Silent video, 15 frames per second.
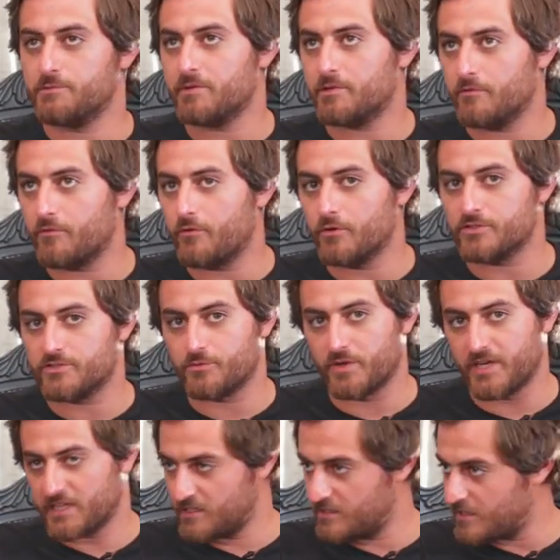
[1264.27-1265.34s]
but of course
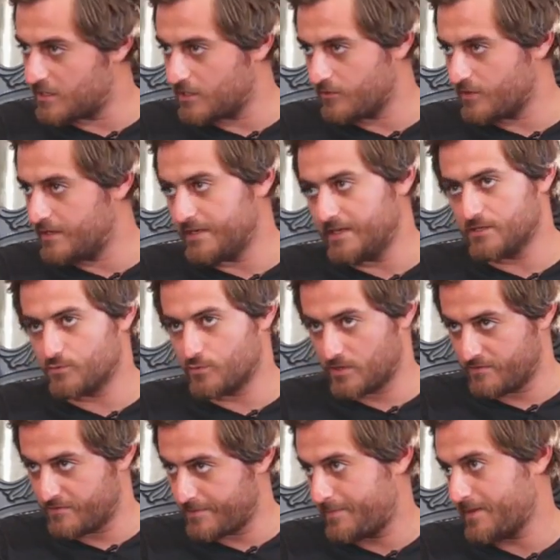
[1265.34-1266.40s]
winning the Dakar Rally is one
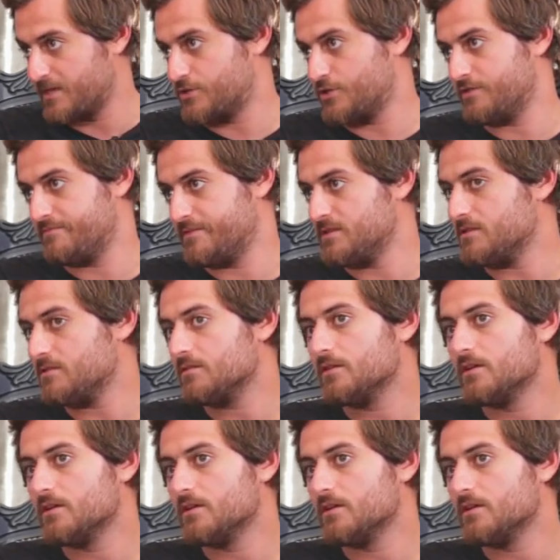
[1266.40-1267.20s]
of my big achievements.